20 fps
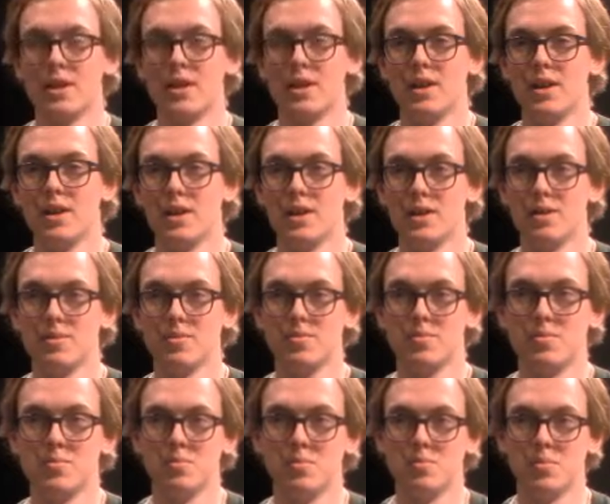And
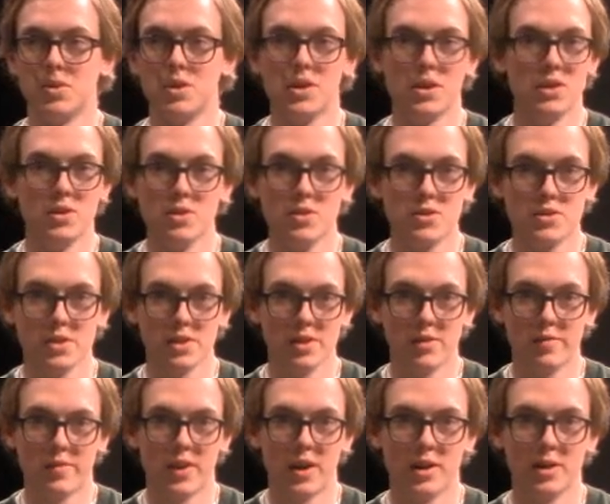you can usually
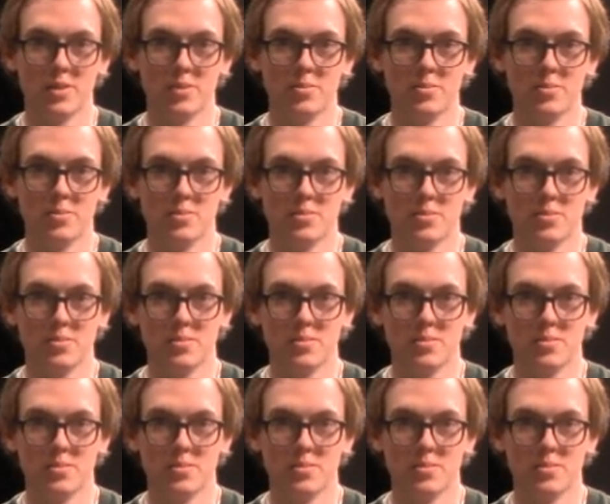find them